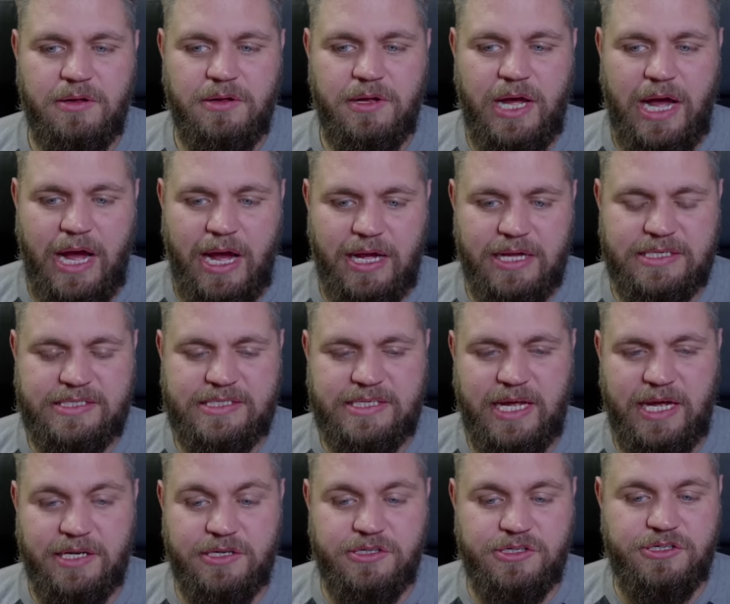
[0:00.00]
has,
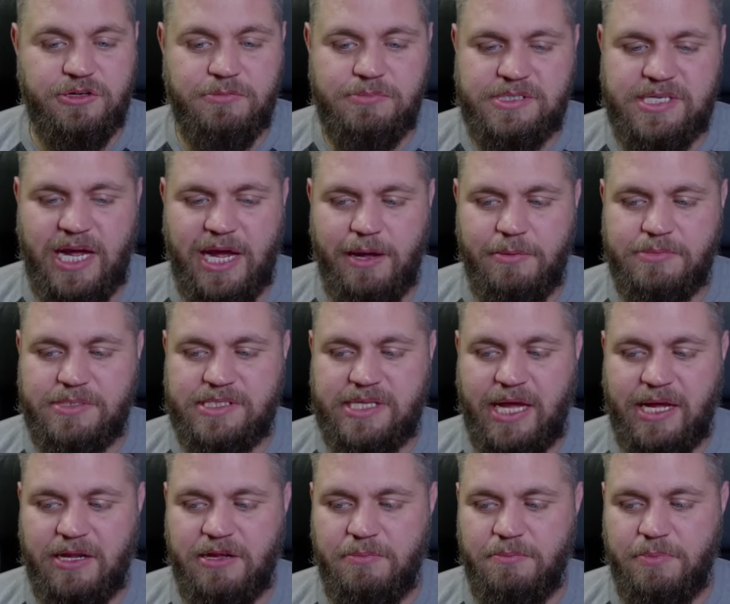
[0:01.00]
and sometimes
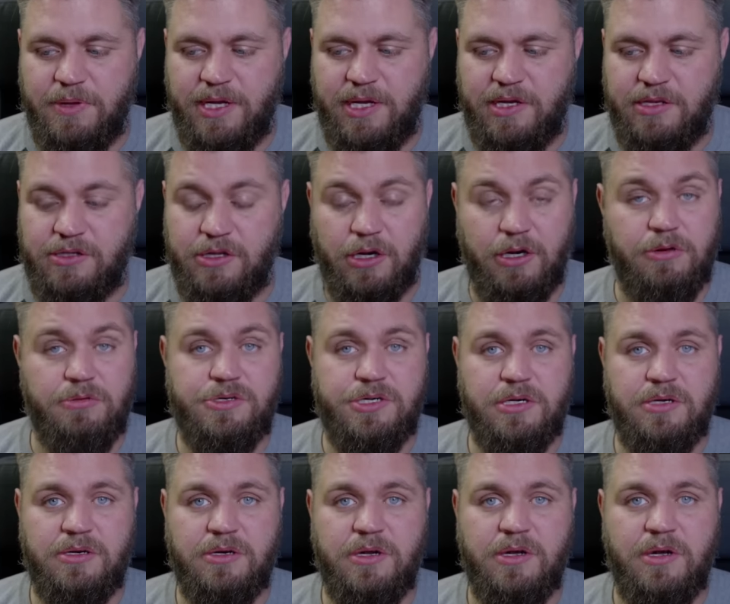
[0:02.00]
that can be
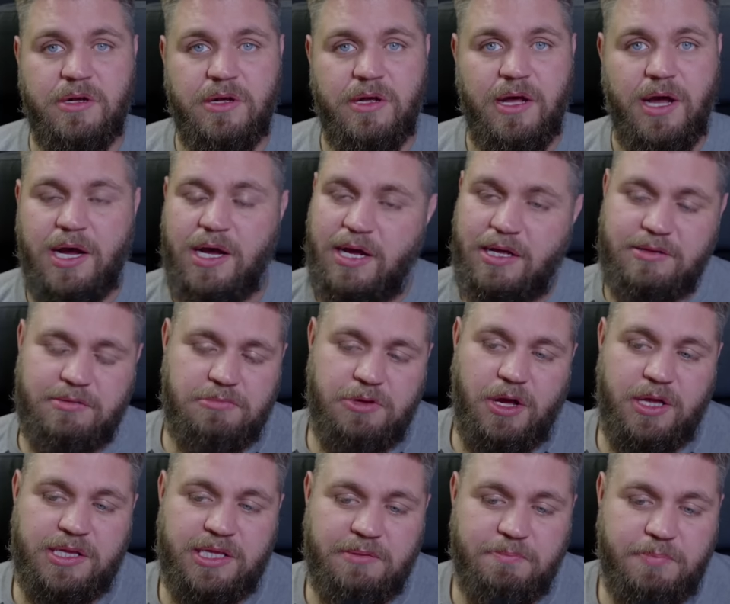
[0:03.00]
delusion. I
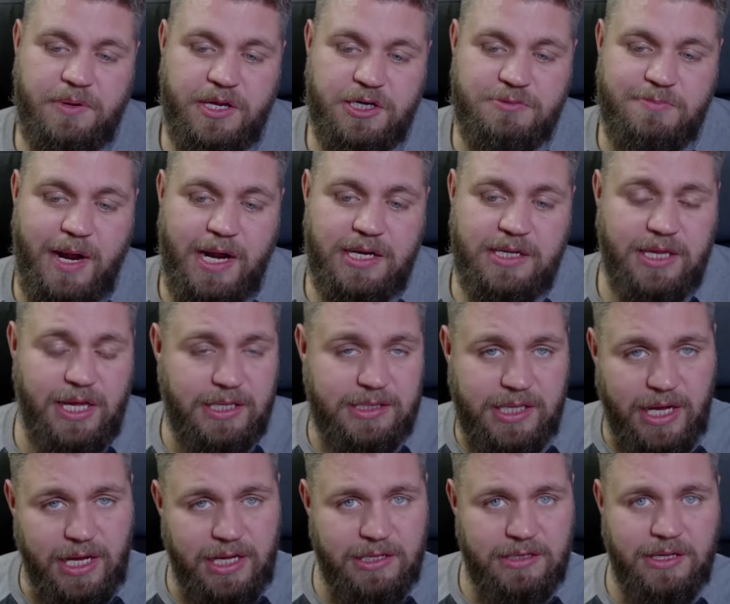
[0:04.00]
think Peter Schmeichel had
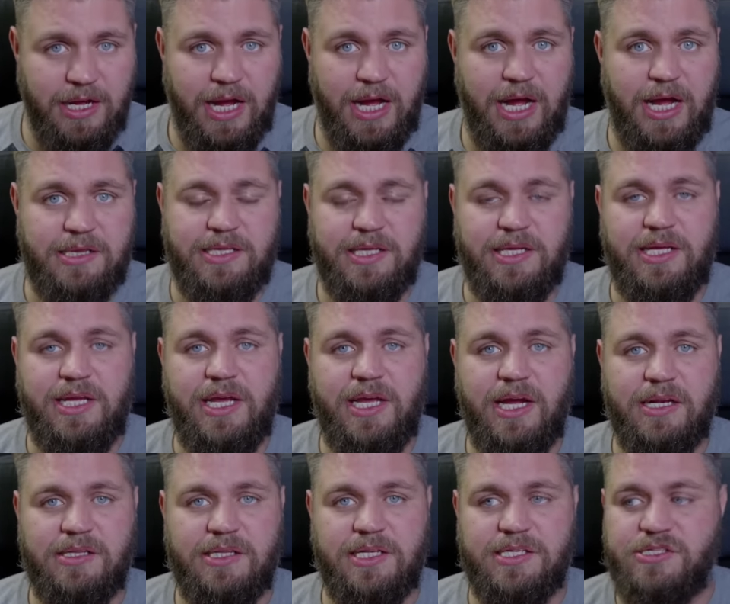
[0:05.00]
that. I think he
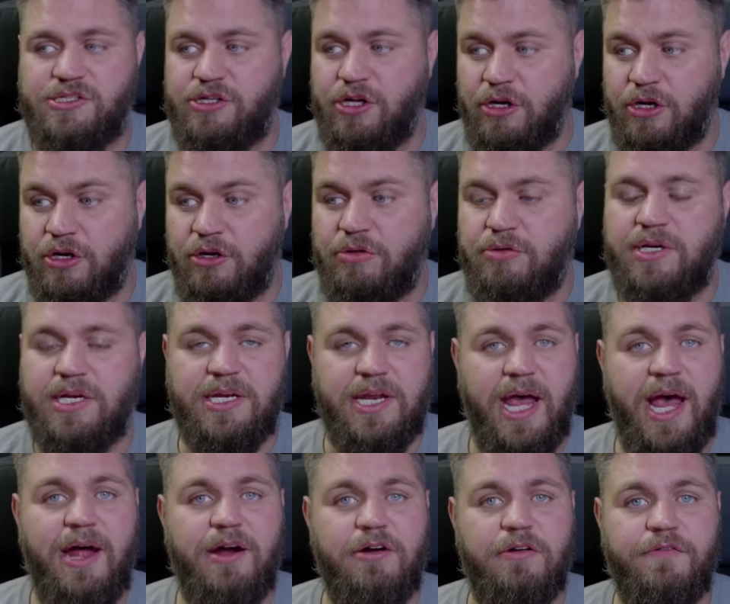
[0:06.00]
had this deluded
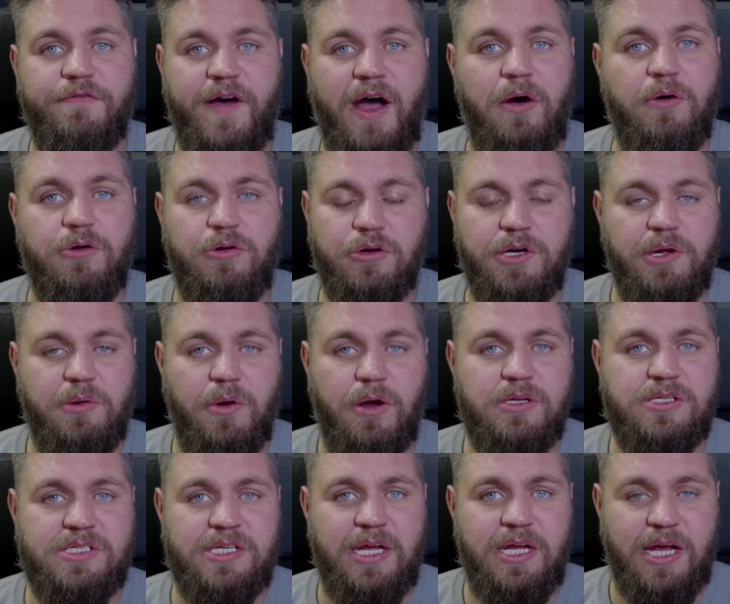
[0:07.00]
air of how good he
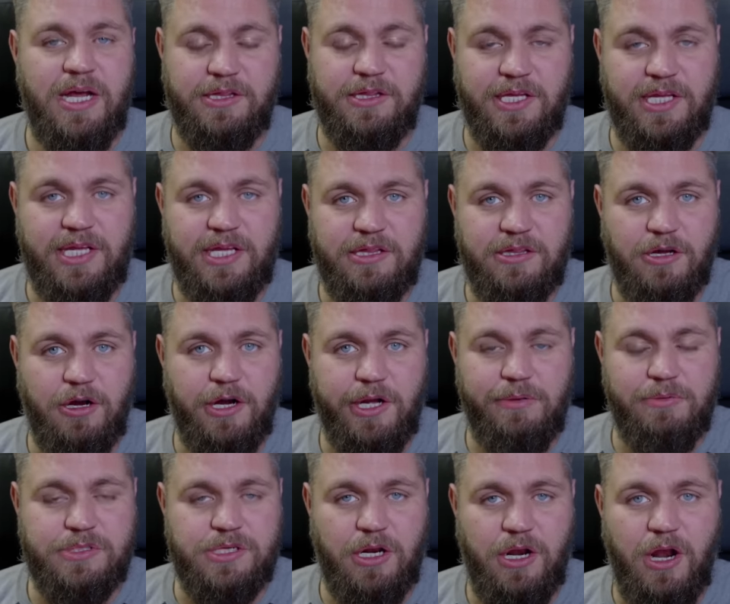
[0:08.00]
was. I think he thought he
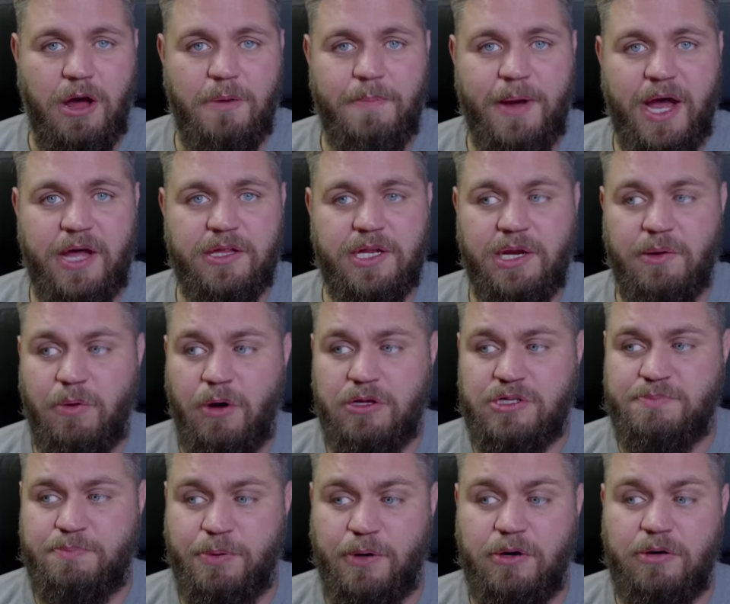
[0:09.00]
was a lot better than he was,
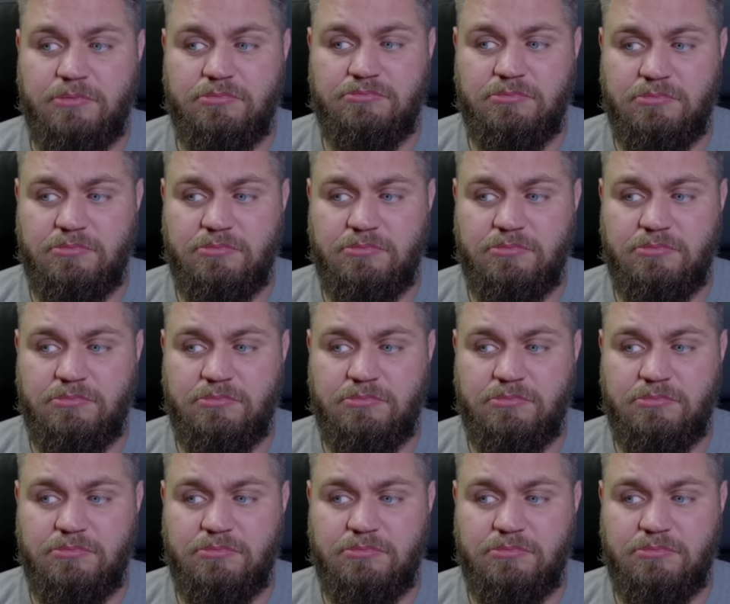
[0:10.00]
but